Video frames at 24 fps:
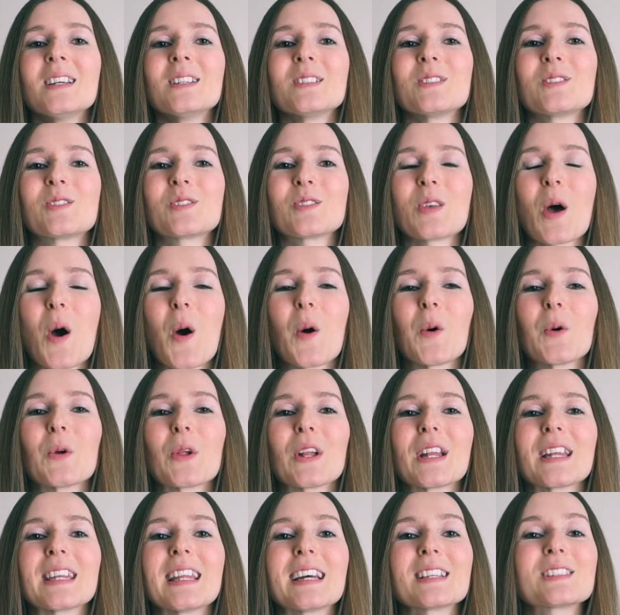So
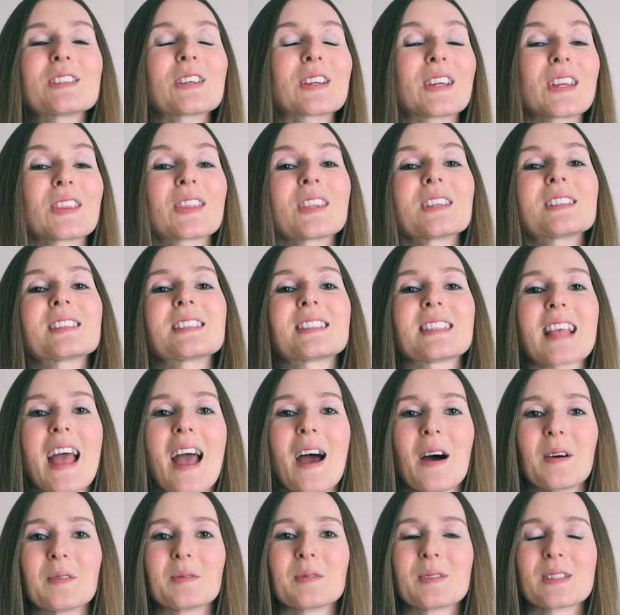let's look at the
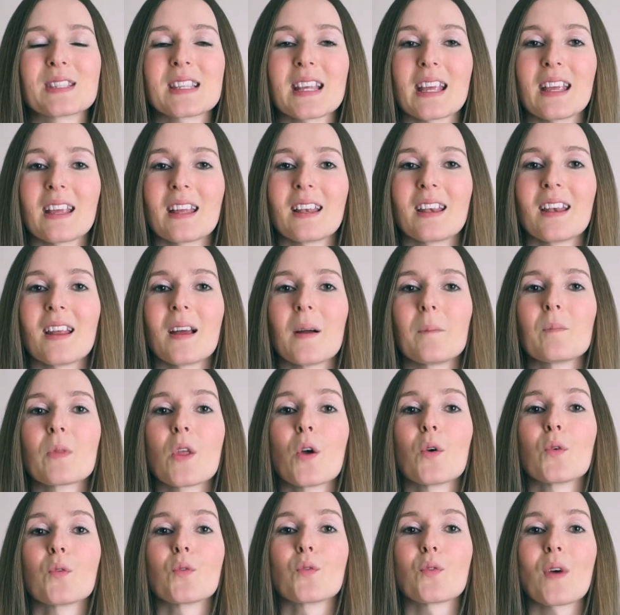sounds in
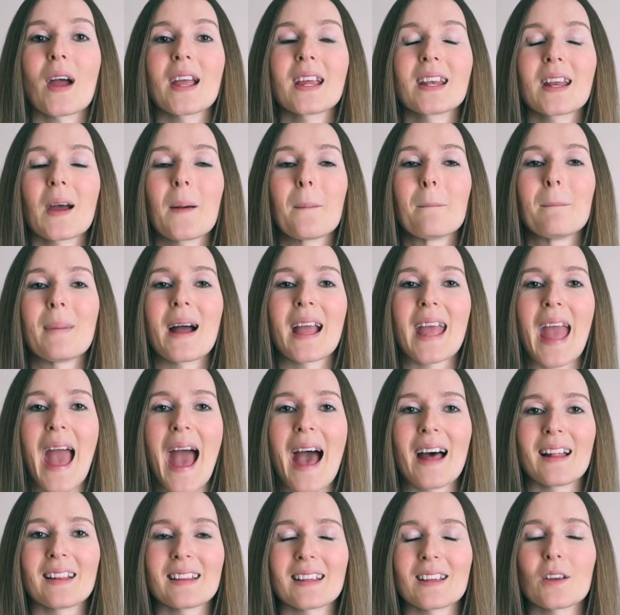right up my
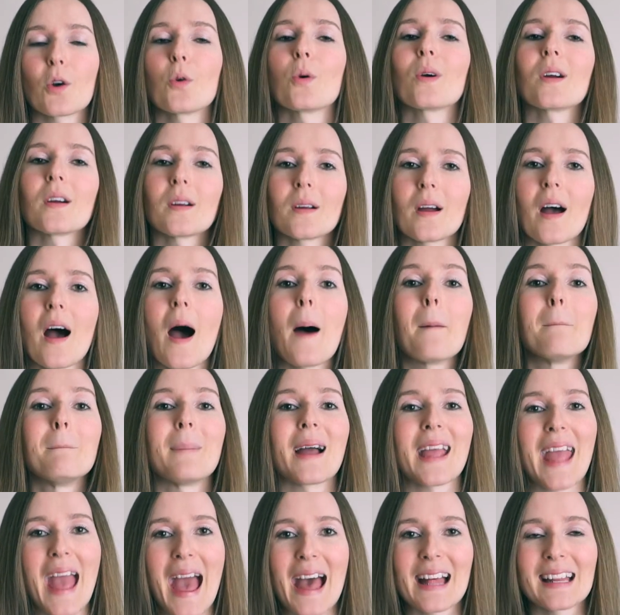alley or up
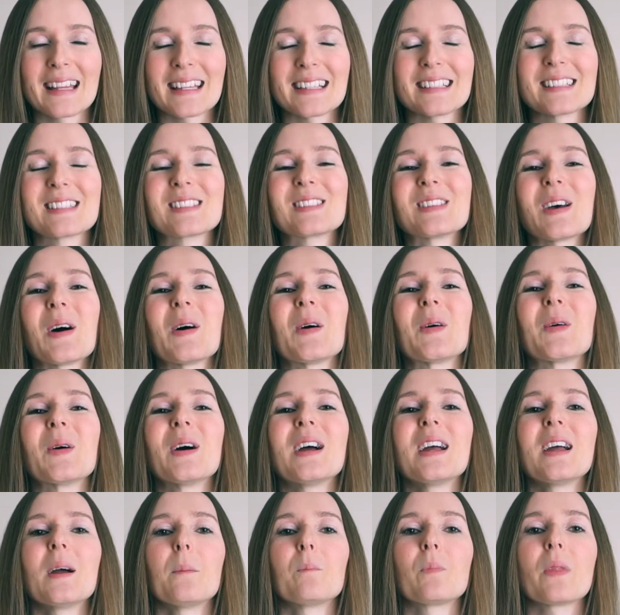my alley. So
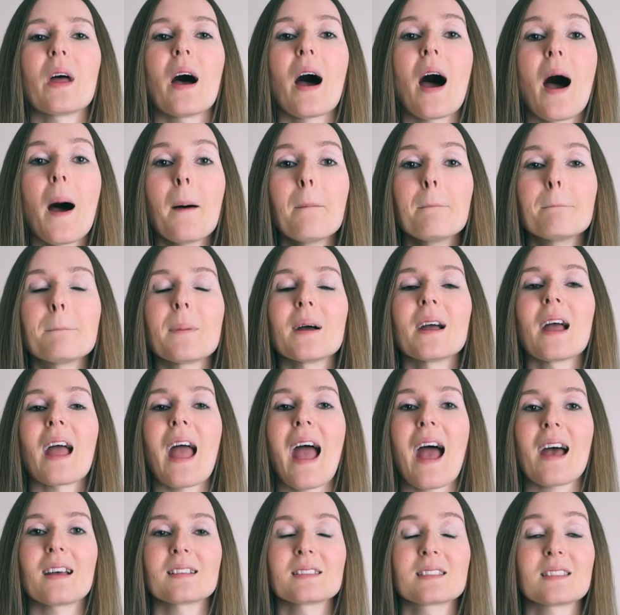up
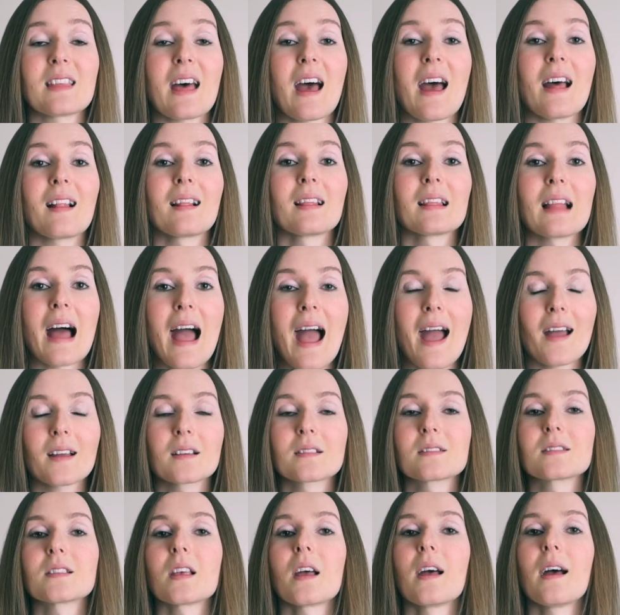has that
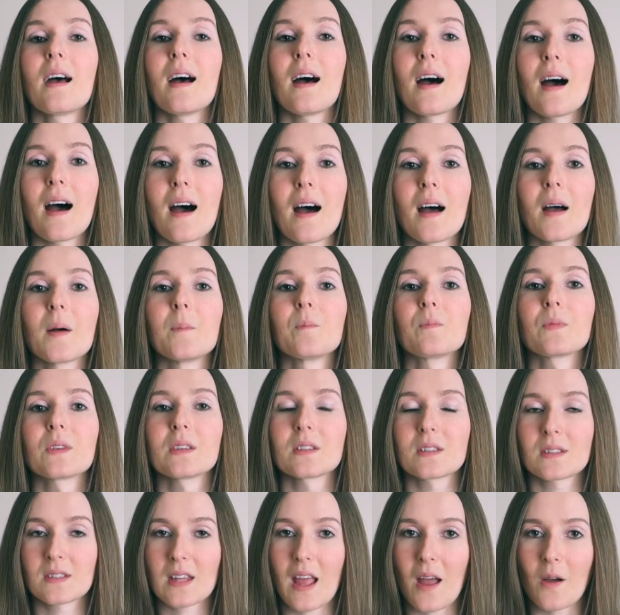lax uh
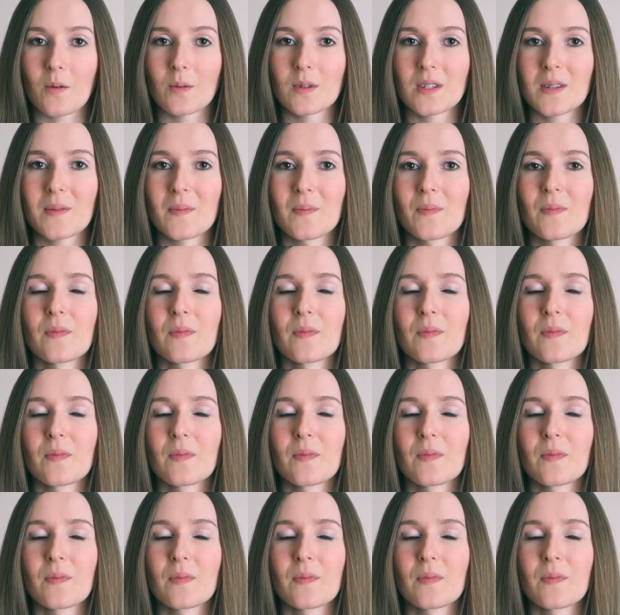sound.